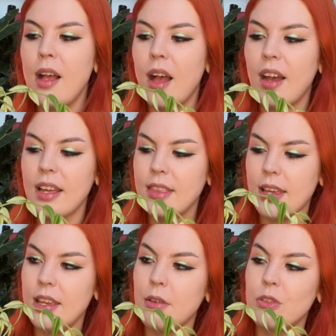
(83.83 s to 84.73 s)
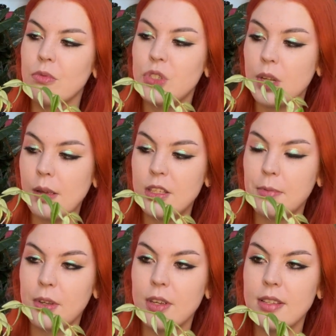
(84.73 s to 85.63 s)
I think it was reduced
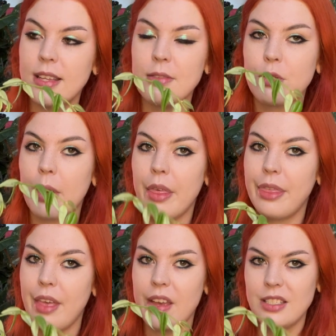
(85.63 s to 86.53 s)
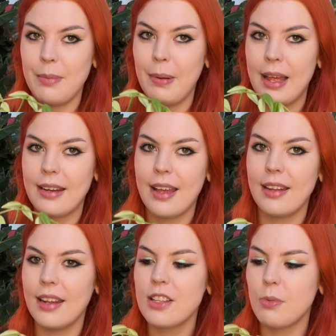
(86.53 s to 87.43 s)
because it was quite a thirsty plant, and
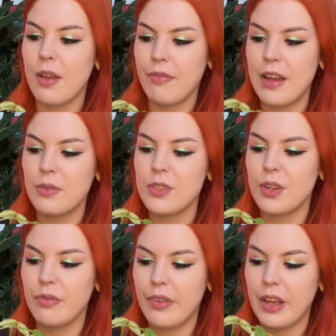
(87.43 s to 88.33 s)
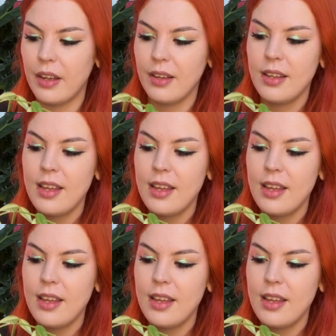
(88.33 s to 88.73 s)
that's what I found so far.